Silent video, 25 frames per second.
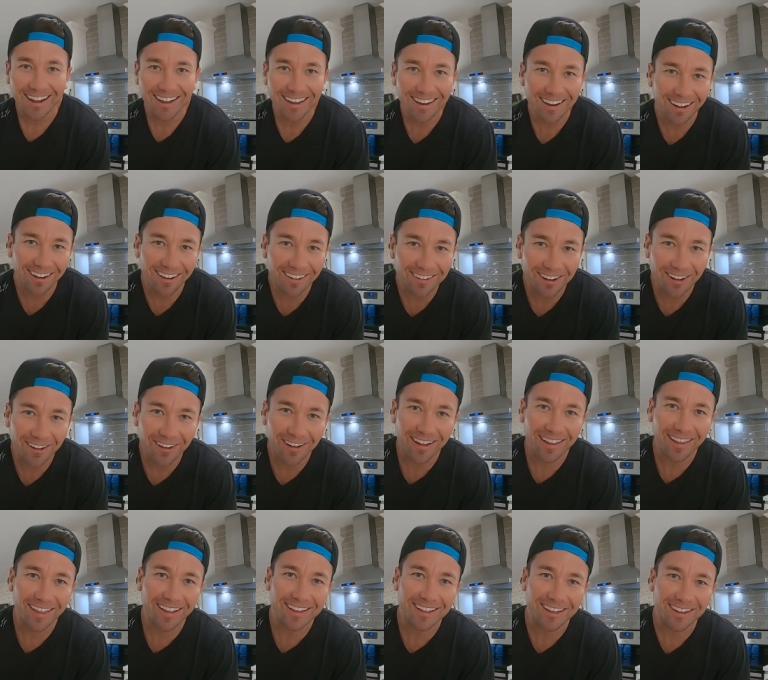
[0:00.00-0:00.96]
y'all know
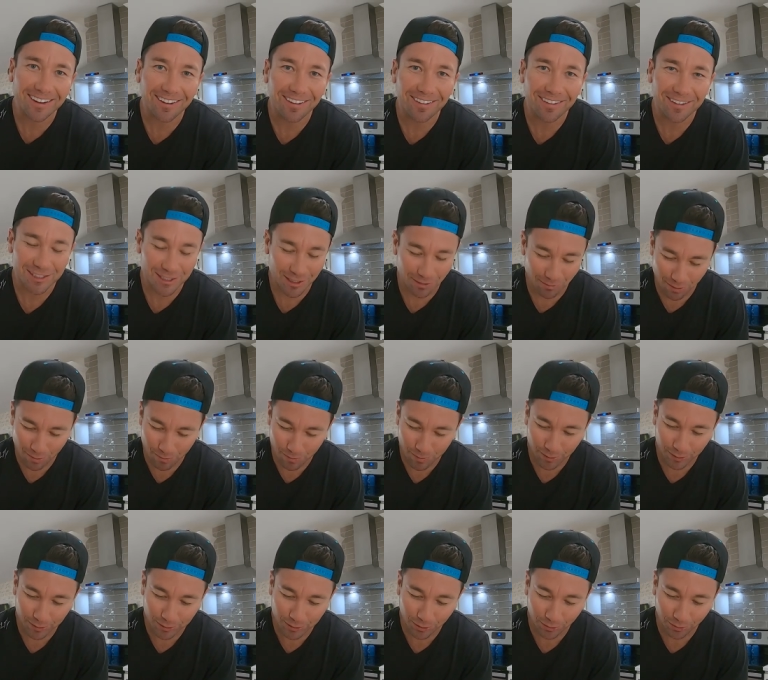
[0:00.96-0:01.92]
I like to call this the
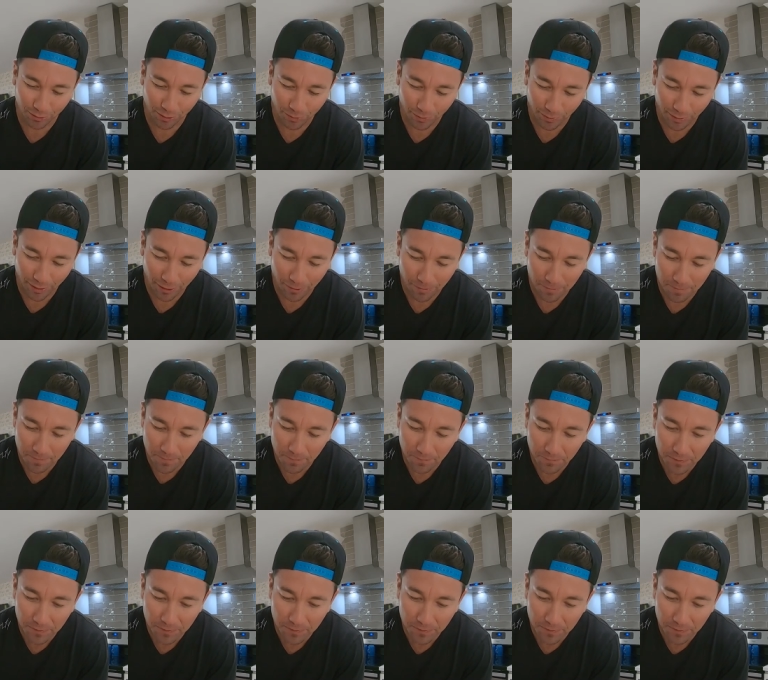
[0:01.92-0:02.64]
moment of truth. Here we go.